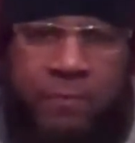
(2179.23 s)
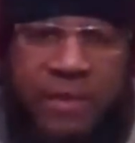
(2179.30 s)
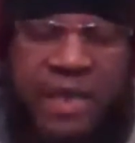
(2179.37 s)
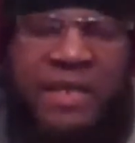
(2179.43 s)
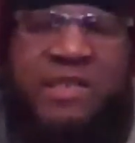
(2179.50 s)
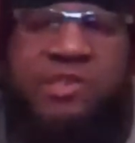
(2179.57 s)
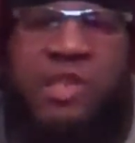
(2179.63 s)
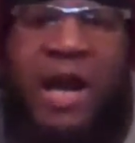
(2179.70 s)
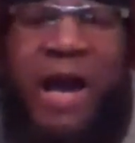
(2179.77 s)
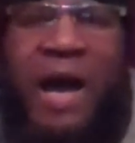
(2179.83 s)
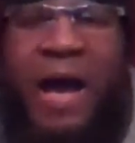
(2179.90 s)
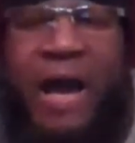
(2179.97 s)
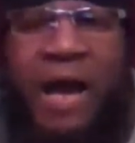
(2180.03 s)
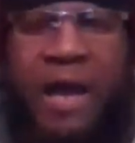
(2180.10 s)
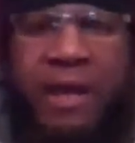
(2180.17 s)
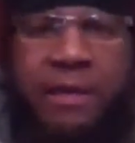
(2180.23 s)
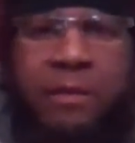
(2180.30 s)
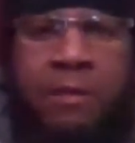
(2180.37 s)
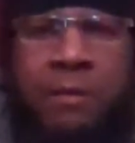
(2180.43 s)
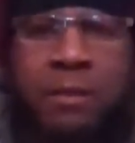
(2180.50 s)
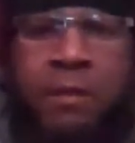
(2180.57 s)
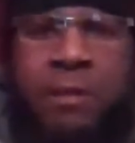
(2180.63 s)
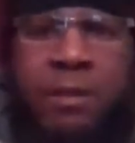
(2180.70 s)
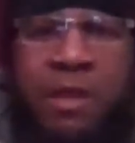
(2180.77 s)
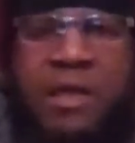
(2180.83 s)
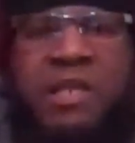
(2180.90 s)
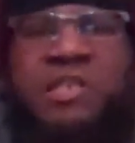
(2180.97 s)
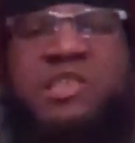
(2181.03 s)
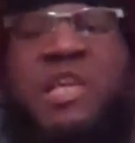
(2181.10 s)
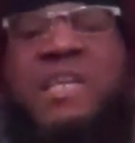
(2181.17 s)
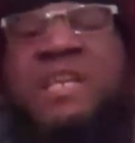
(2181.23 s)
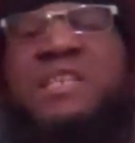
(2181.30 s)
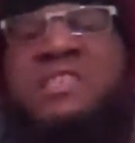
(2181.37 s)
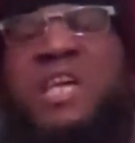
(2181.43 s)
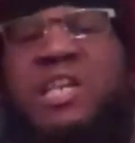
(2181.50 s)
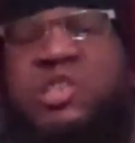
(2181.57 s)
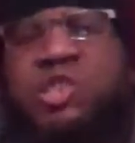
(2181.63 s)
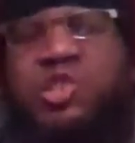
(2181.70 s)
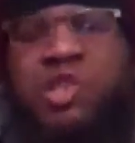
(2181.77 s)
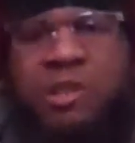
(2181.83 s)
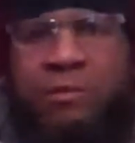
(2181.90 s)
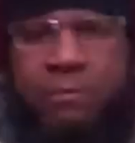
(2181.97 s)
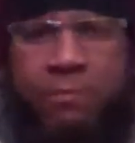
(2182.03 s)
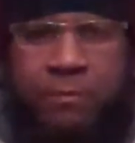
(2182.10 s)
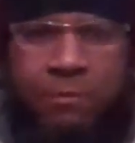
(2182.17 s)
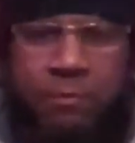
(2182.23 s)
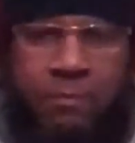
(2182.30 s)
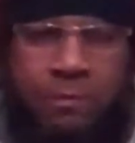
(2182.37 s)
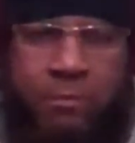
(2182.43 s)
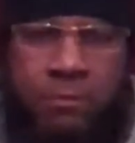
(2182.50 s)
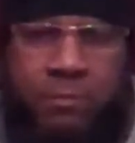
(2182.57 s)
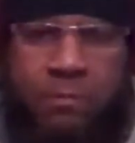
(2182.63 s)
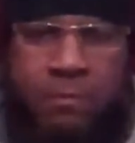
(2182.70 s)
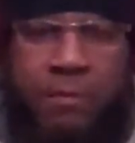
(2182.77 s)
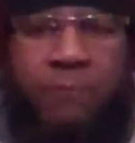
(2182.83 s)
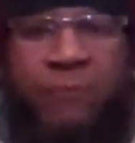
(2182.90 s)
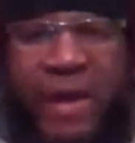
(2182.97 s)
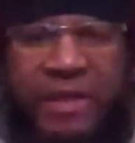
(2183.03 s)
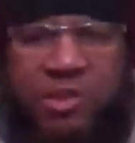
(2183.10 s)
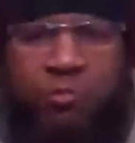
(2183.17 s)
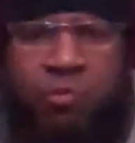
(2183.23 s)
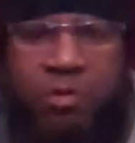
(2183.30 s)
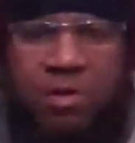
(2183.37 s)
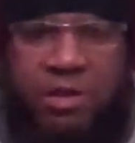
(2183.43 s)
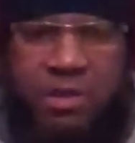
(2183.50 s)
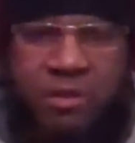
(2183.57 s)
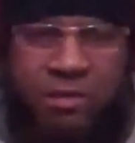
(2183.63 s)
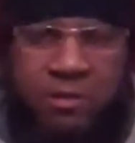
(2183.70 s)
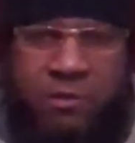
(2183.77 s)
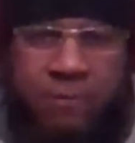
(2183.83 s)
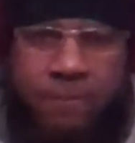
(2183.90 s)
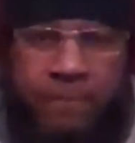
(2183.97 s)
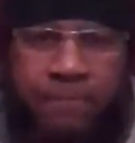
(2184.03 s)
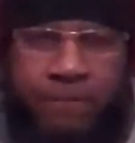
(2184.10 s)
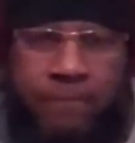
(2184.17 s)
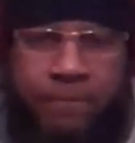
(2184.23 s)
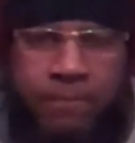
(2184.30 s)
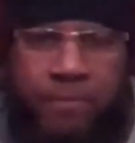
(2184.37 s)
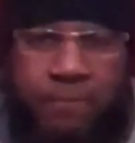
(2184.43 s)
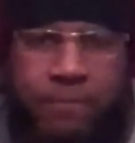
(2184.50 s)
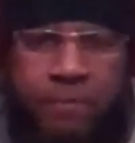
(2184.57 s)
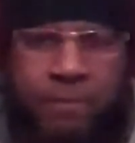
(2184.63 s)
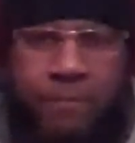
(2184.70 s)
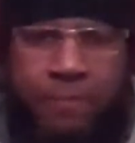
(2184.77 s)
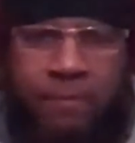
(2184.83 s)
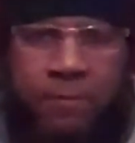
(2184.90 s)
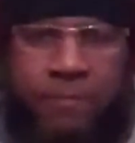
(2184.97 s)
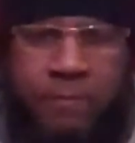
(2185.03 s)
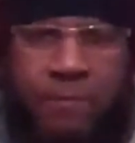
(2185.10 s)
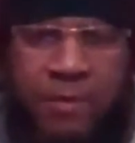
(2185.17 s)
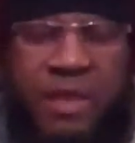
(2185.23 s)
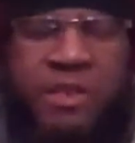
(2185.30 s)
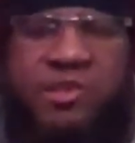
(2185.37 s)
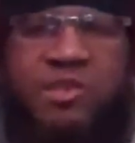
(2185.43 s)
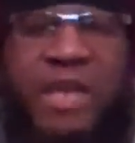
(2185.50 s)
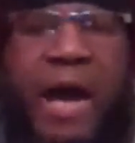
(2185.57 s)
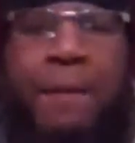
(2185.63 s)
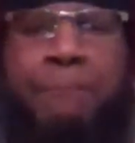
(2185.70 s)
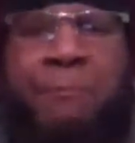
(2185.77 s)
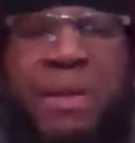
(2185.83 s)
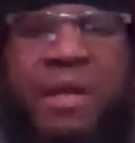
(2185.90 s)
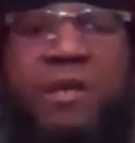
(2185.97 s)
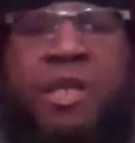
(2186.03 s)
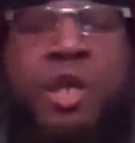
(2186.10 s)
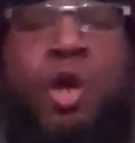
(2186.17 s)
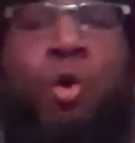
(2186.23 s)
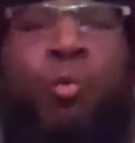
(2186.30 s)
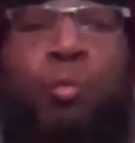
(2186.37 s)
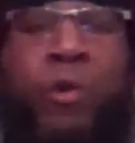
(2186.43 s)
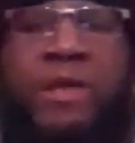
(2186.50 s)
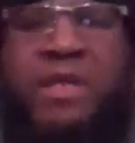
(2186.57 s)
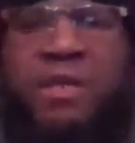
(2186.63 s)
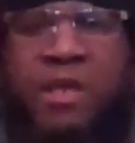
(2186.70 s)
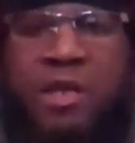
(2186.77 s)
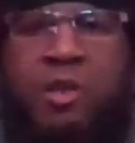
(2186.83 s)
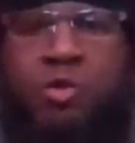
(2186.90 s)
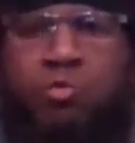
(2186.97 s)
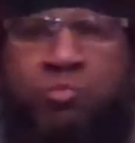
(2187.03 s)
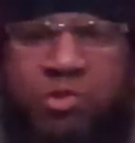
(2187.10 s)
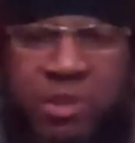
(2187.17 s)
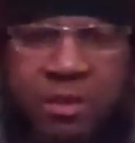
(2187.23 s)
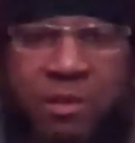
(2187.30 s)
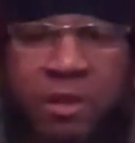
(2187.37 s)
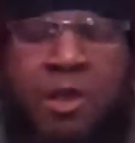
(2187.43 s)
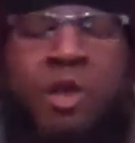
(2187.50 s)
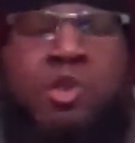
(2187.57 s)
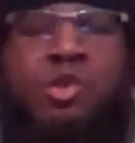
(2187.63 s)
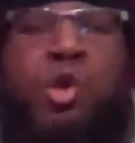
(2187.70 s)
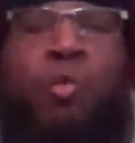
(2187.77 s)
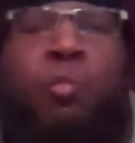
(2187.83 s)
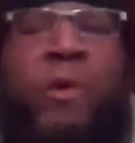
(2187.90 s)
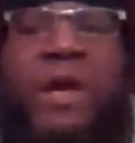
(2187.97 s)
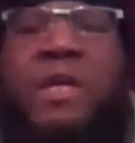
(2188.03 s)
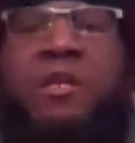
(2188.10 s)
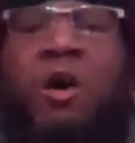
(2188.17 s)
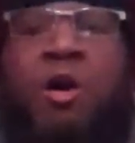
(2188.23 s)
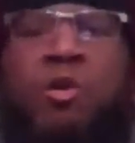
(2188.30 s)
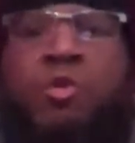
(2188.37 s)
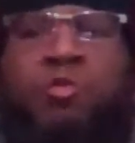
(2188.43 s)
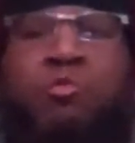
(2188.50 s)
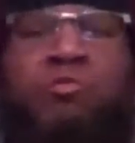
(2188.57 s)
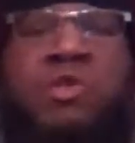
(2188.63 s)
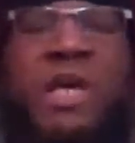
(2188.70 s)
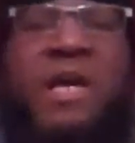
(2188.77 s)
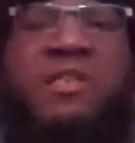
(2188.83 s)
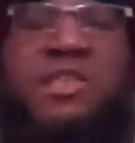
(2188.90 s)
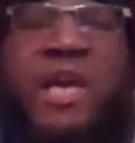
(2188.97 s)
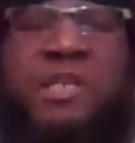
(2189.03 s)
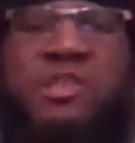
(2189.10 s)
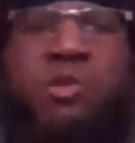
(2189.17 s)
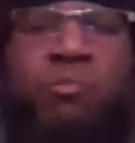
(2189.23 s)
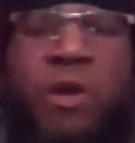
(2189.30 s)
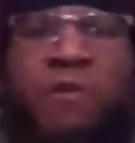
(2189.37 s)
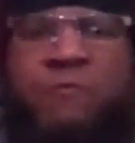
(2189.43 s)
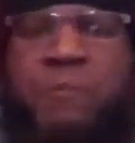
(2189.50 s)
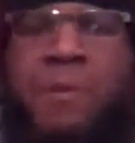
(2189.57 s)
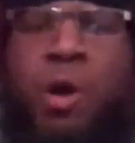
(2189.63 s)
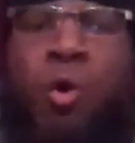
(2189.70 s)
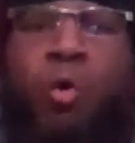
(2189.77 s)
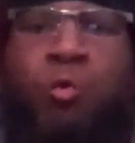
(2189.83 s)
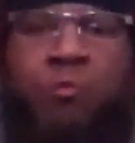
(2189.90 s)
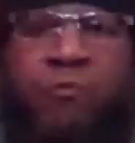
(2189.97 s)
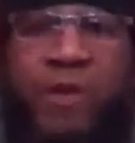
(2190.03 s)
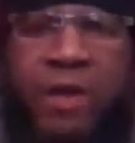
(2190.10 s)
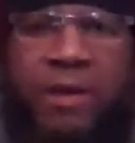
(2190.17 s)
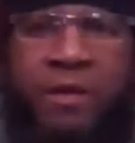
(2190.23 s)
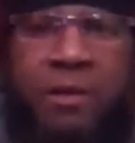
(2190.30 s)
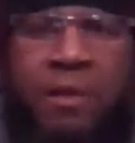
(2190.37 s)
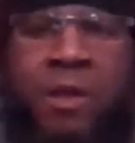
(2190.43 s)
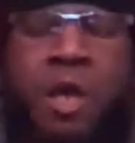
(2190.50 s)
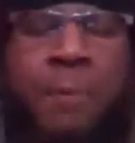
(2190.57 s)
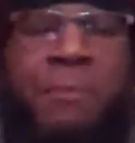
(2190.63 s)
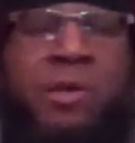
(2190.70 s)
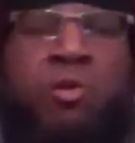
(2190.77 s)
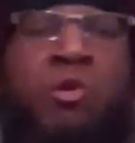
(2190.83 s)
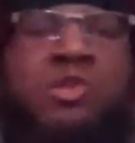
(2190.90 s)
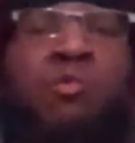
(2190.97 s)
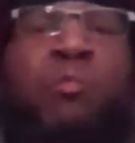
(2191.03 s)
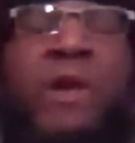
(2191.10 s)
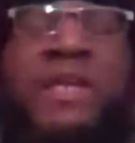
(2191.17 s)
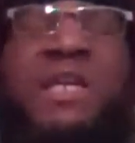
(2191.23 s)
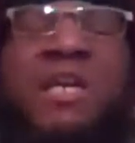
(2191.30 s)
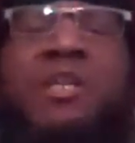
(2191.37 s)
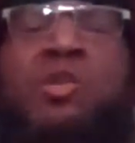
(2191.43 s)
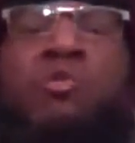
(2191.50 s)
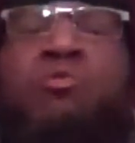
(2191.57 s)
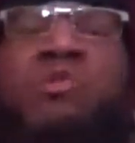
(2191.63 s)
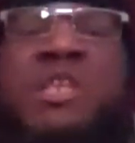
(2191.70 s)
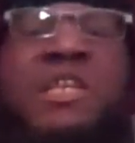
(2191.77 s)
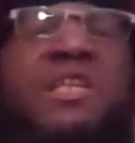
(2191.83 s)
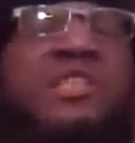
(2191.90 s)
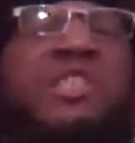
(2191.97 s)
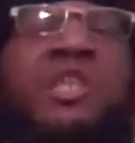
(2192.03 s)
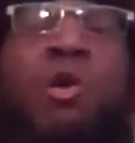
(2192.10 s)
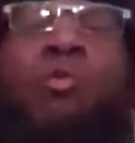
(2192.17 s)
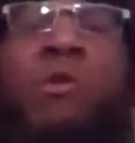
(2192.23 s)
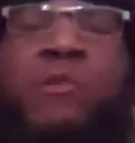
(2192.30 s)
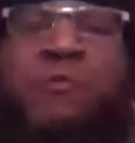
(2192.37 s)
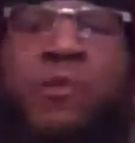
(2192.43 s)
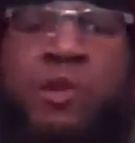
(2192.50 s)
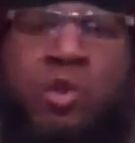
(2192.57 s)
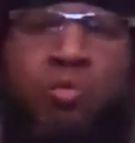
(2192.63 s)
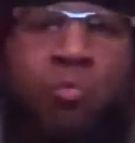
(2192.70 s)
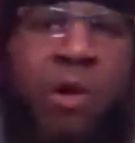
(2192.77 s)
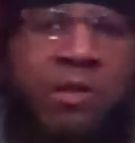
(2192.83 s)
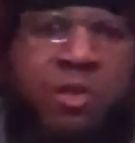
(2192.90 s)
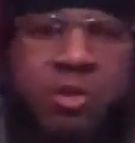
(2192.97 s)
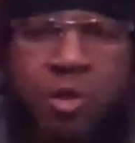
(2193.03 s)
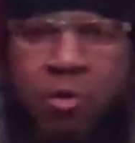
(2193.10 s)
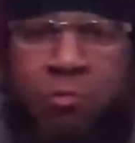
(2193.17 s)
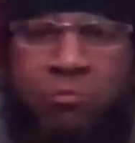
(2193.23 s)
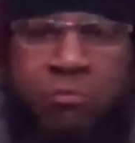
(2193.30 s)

It is a high. It is an addiction. That's what it is. It is not merely winning and losing. To win or lose takes away from the whole thing. Because winning and losing is the only thing you want to do